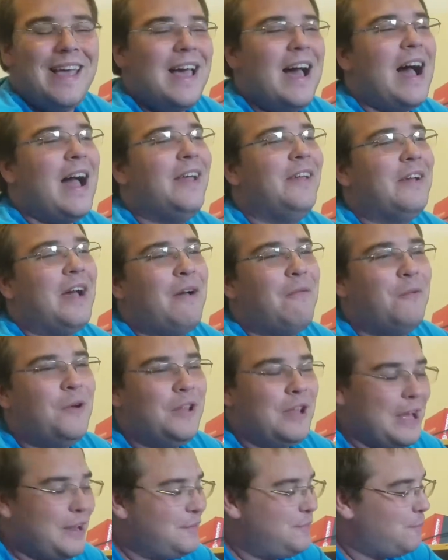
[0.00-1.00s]

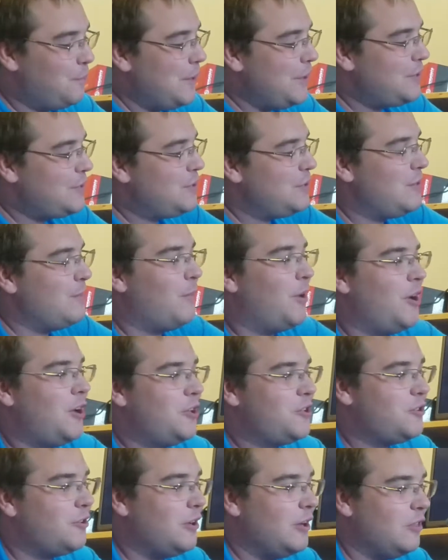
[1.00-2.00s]
I went to the
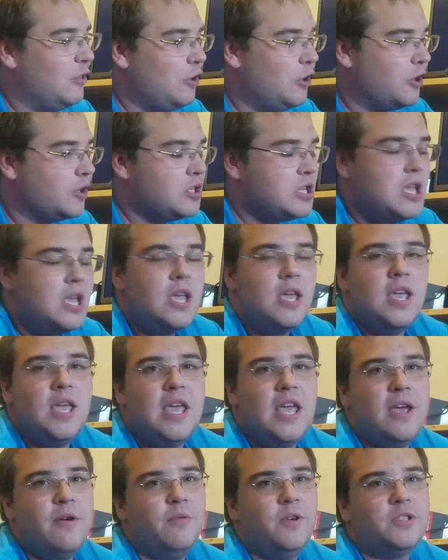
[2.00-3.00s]
monitor and looked.
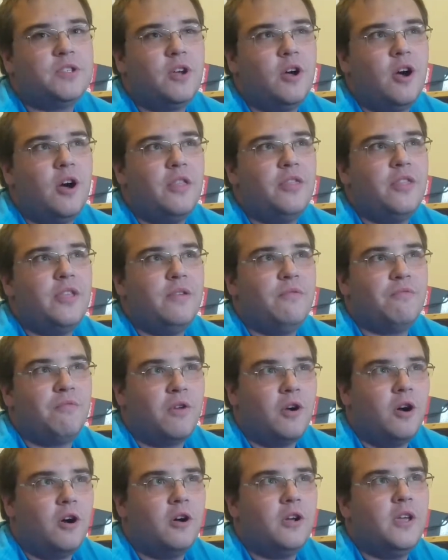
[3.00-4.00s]
It was on the
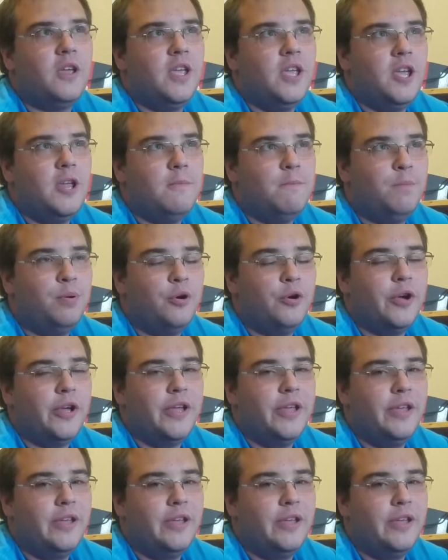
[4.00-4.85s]
wrong input.